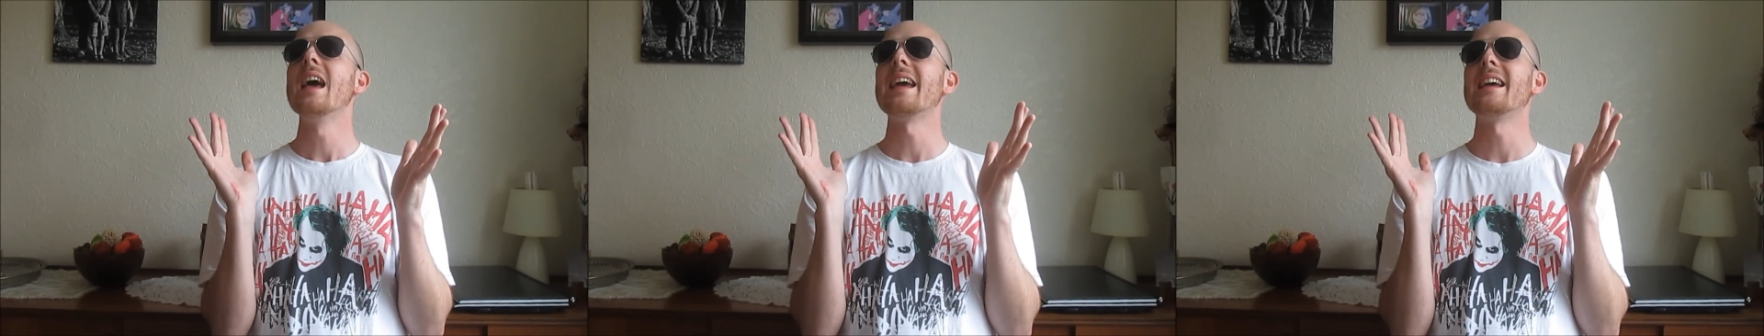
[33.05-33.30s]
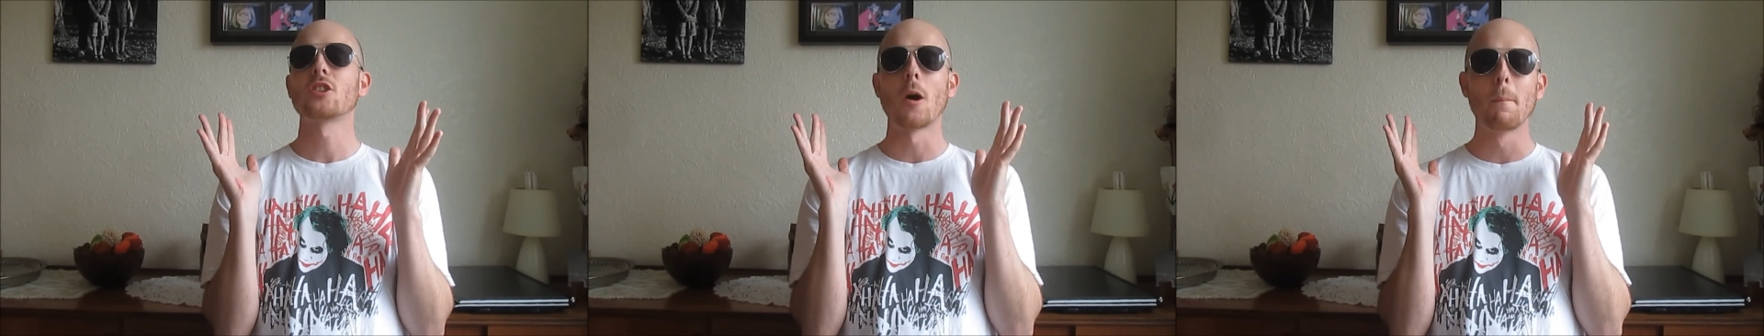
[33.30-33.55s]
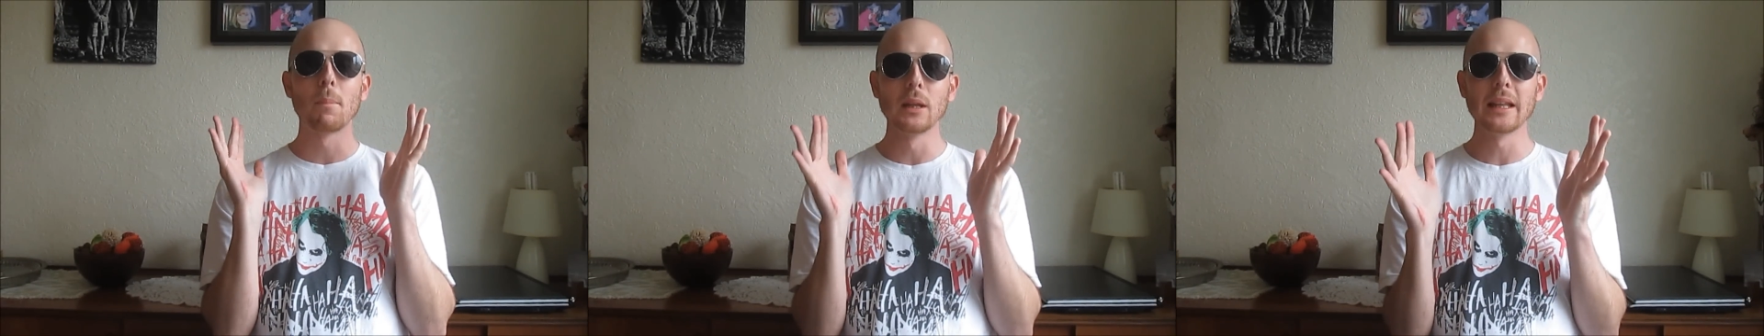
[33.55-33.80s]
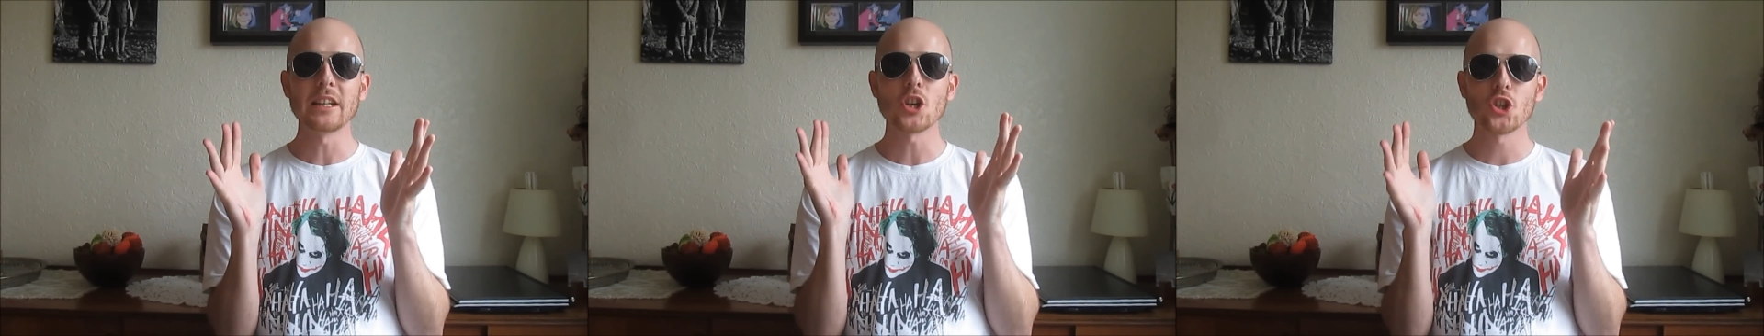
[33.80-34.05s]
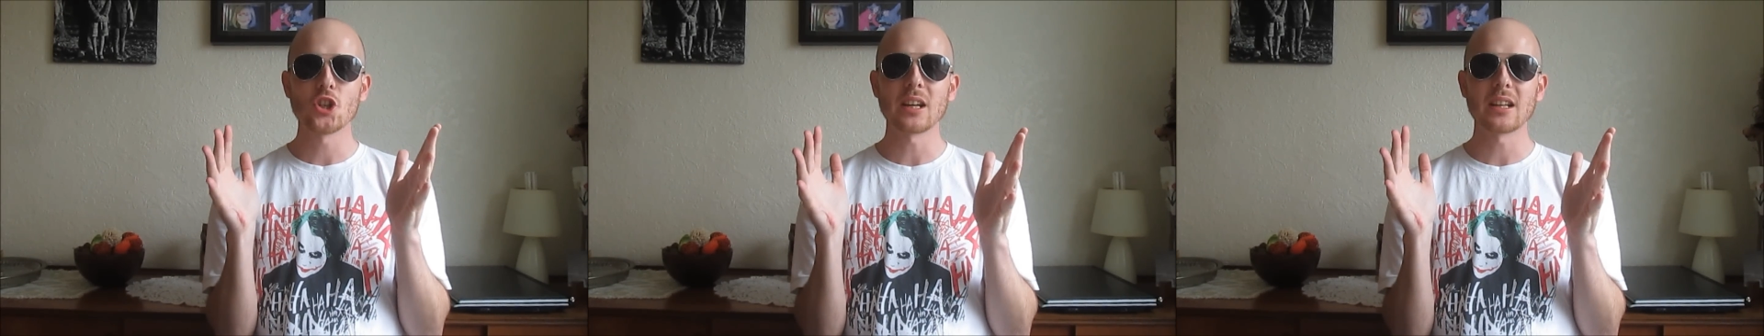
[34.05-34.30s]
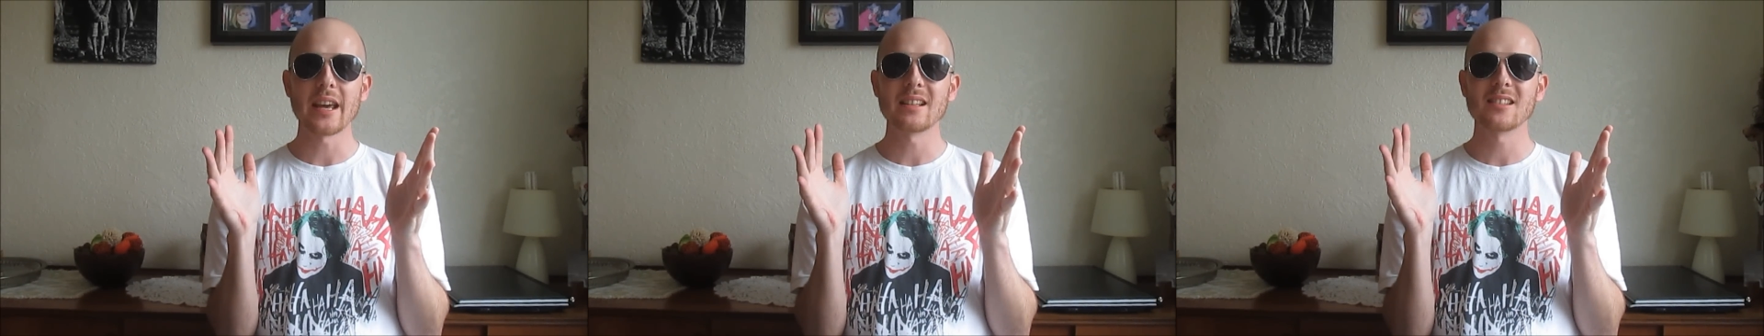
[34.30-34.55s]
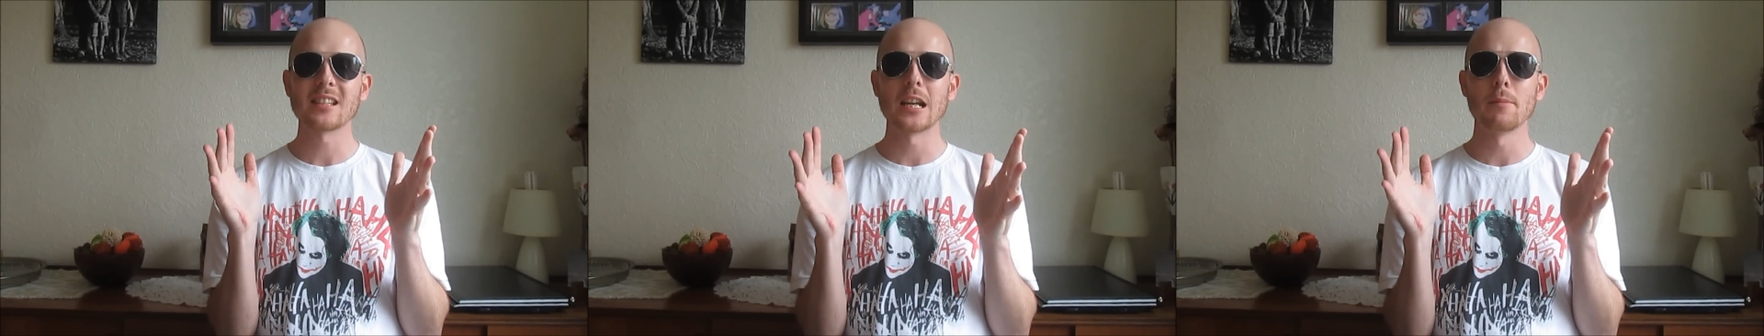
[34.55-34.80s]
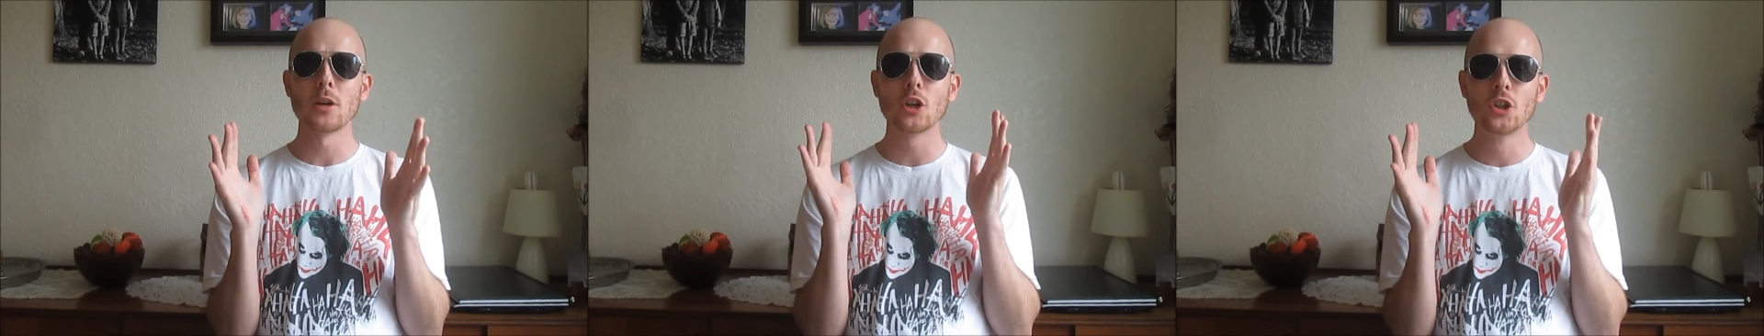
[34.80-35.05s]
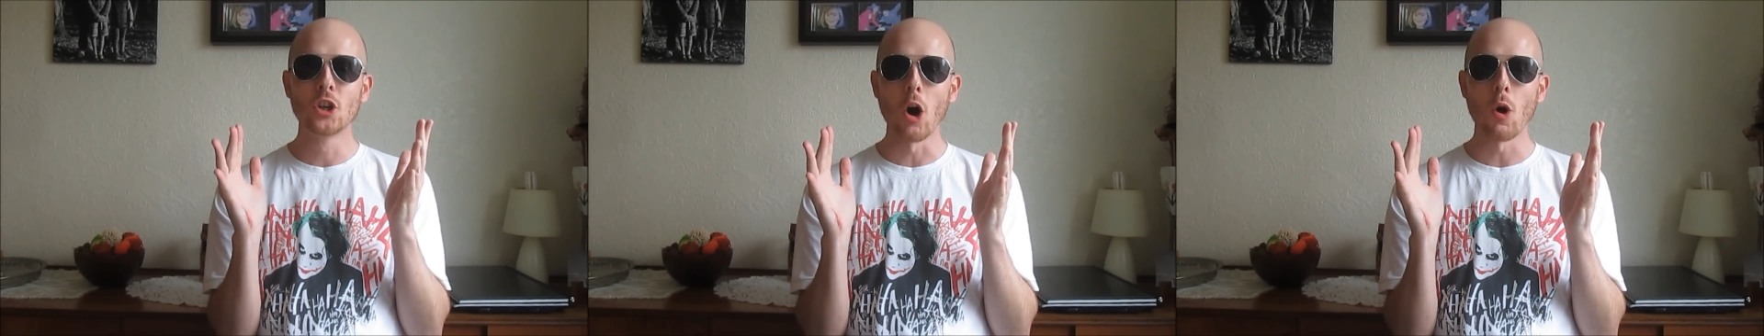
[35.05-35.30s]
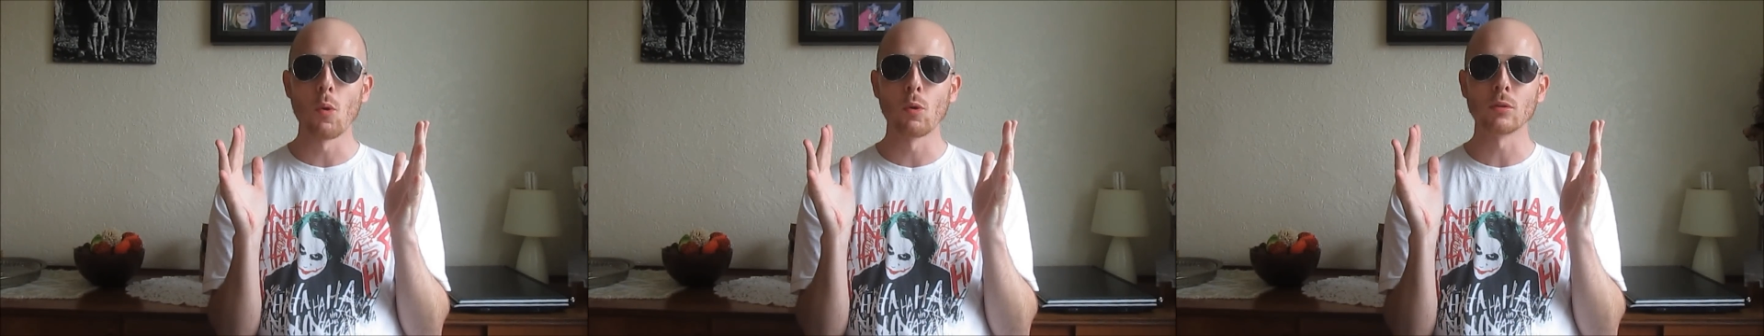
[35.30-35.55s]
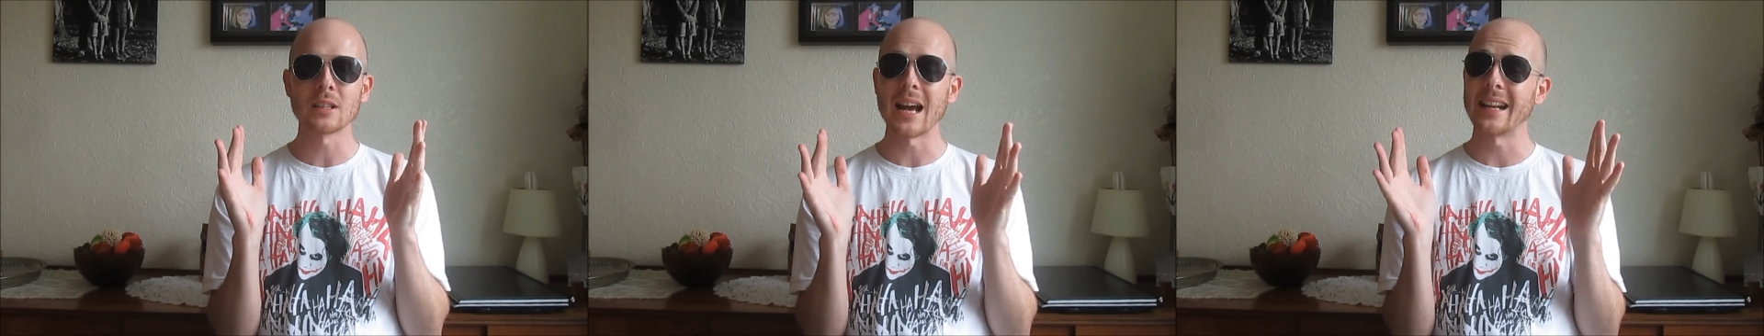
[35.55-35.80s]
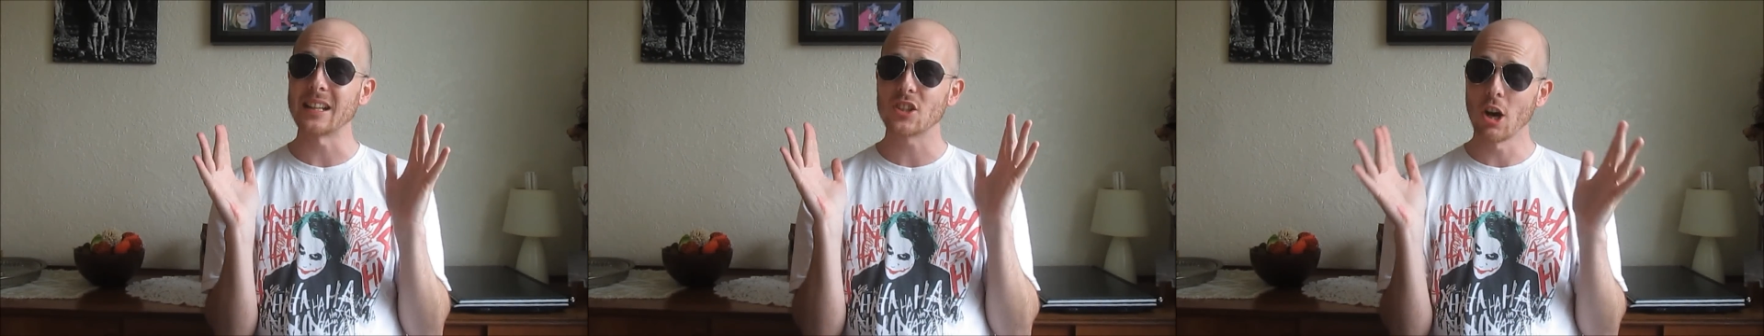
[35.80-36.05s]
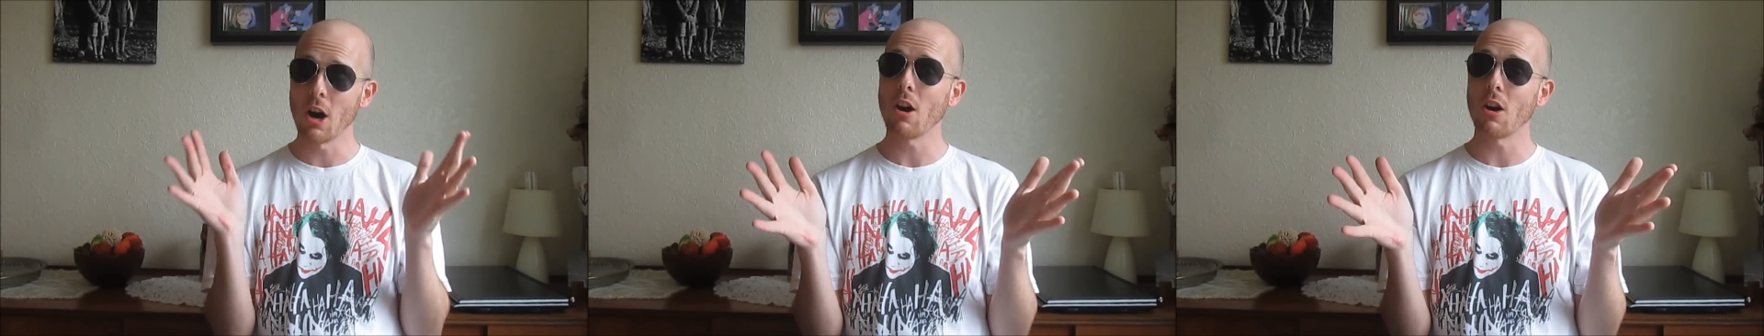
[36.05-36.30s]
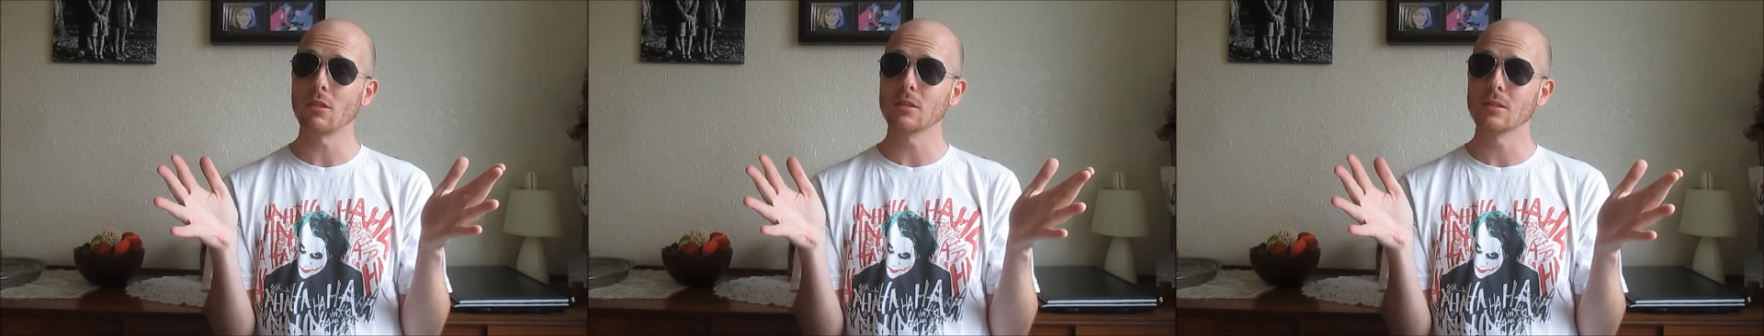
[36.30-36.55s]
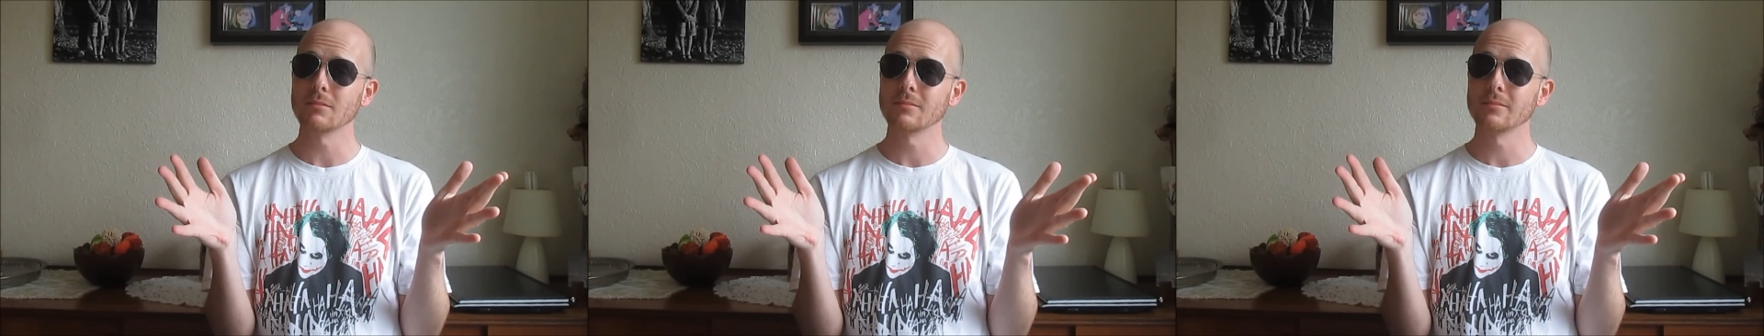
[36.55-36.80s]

it's complete Shitcase Cinema gold, and it's called...